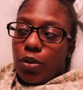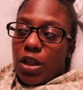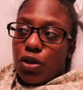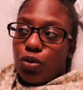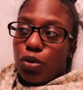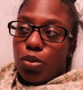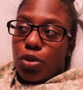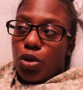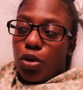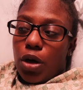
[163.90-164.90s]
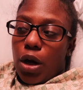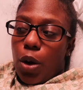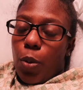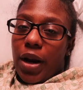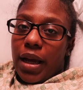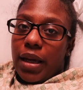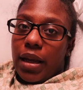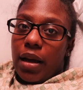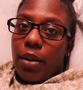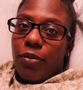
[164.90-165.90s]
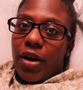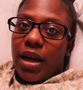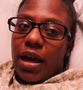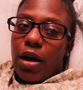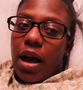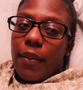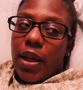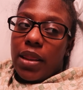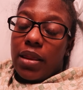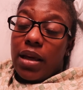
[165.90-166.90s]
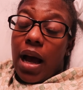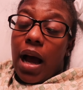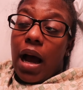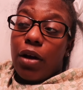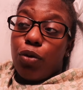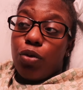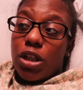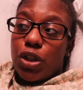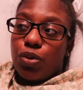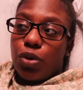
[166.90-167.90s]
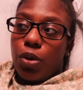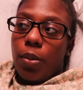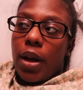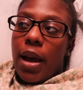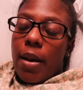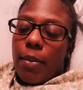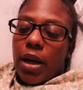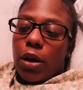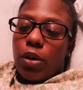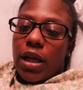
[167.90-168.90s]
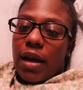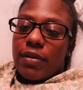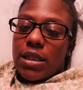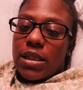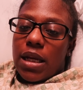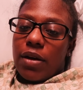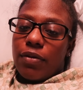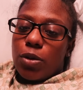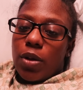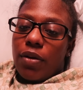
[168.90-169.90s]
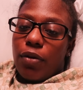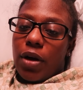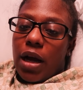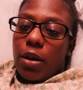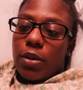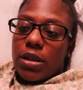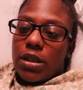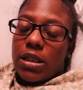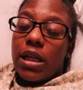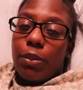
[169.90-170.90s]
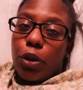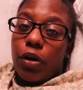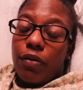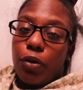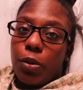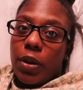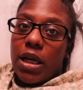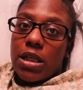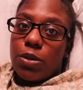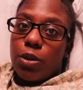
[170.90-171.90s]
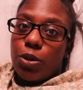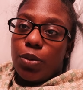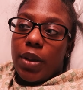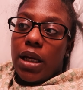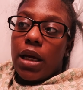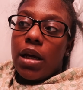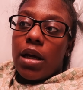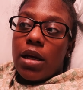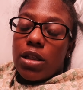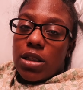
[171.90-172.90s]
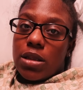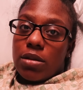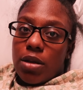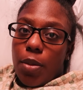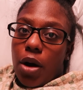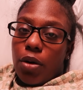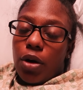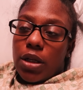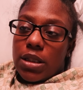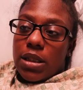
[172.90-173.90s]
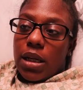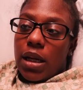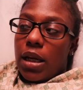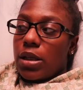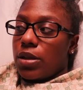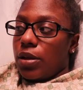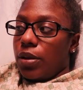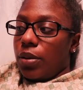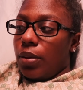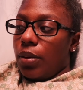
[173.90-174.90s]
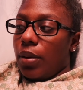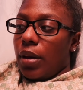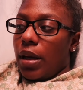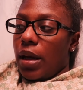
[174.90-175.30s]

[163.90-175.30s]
this room tour when I get up. Right now I'm in the high risk room, but I only have to stay here for 24 hours till I'm 34 weeks, which will be tomorrow on Sunday. So